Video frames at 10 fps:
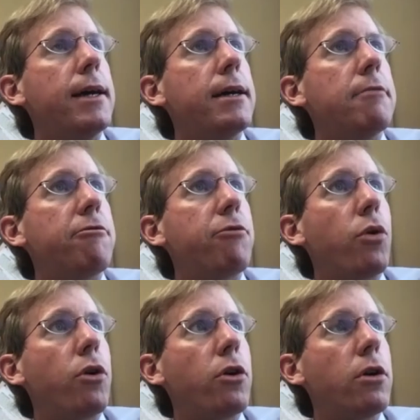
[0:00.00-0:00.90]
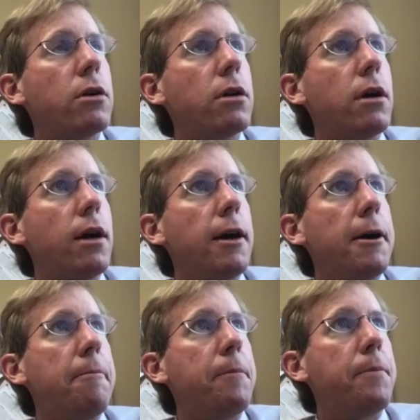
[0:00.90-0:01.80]
for
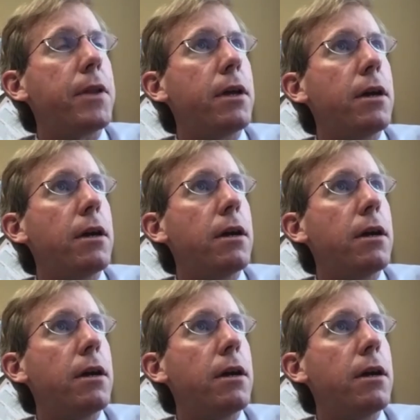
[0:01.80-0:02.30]
um, uh,